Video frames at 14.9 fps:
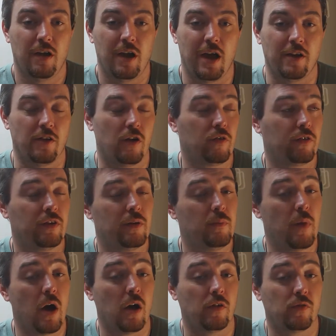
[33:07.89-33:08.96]
And you don't see
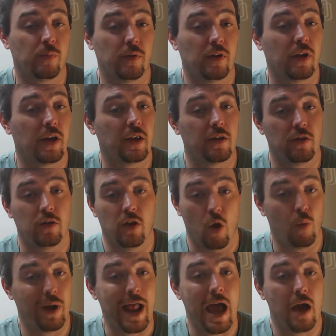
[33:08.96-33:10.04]
much, but like, you
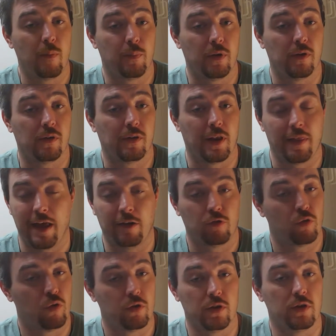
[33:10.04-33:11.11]
know what happens, and that's
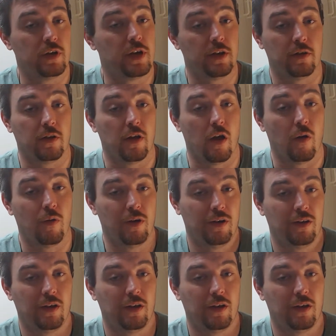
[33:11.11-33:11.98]
all you need to know.